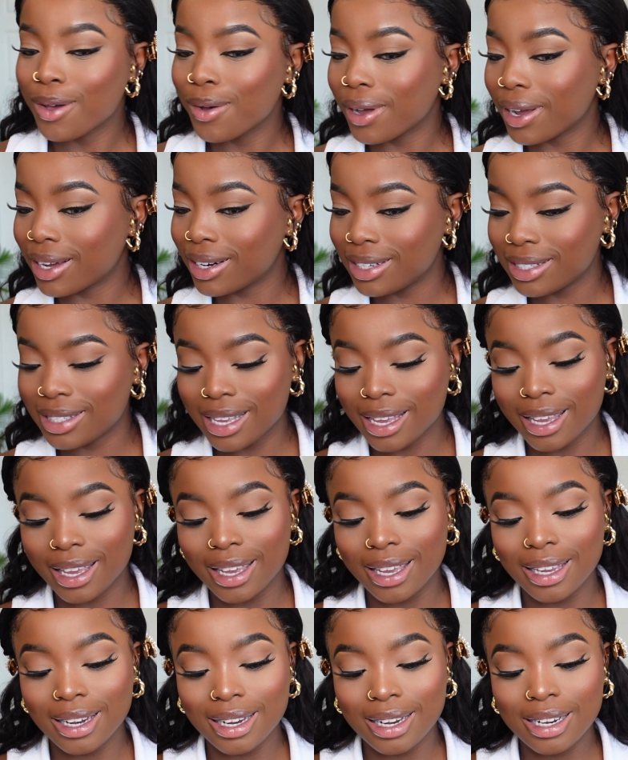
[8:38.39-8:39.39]
I'm gonna take
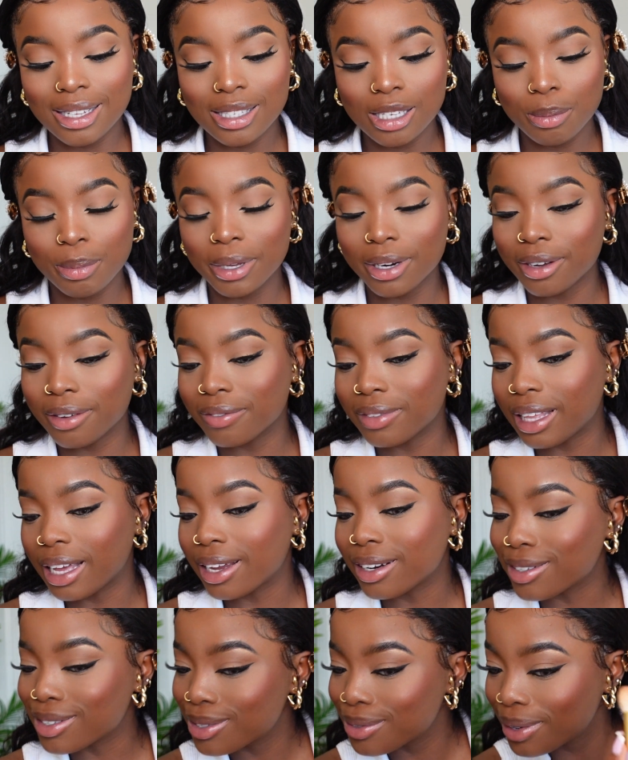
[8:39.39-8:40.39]
a little bit of
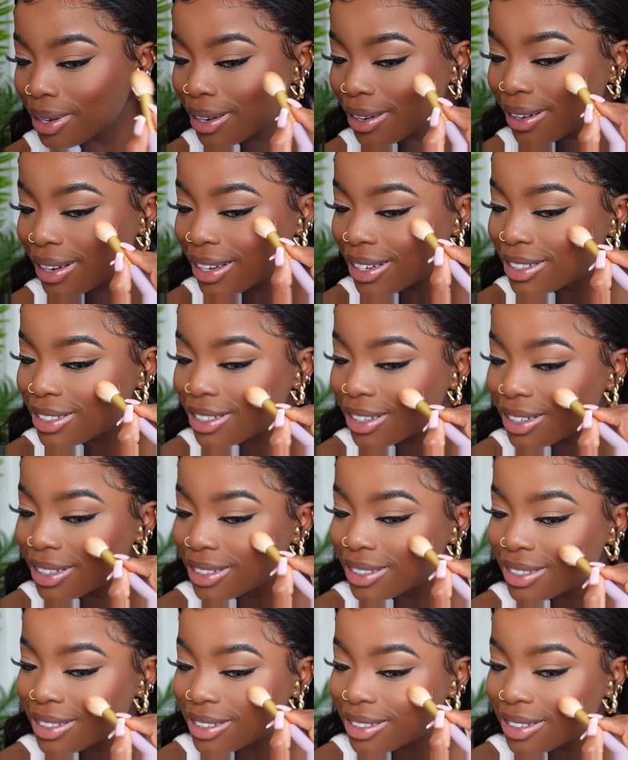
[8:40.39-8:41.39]
that as well, and
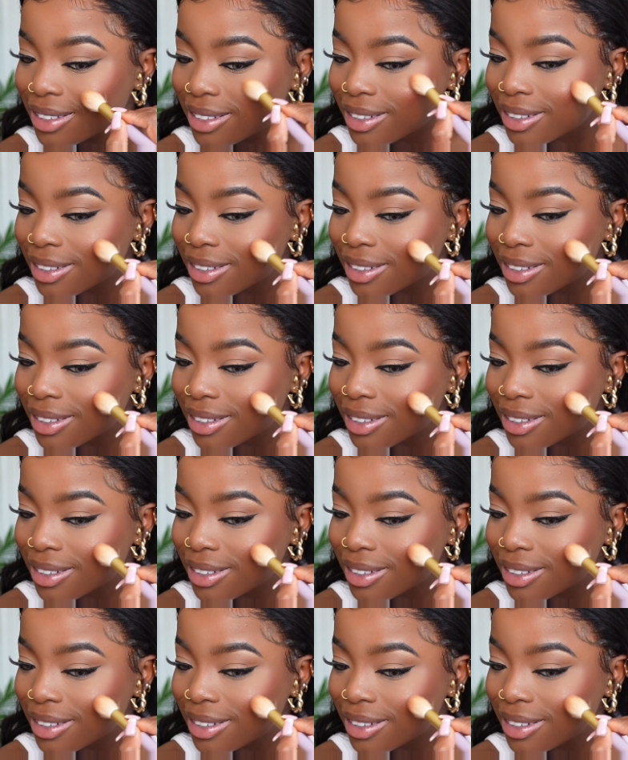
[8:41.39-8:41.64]
just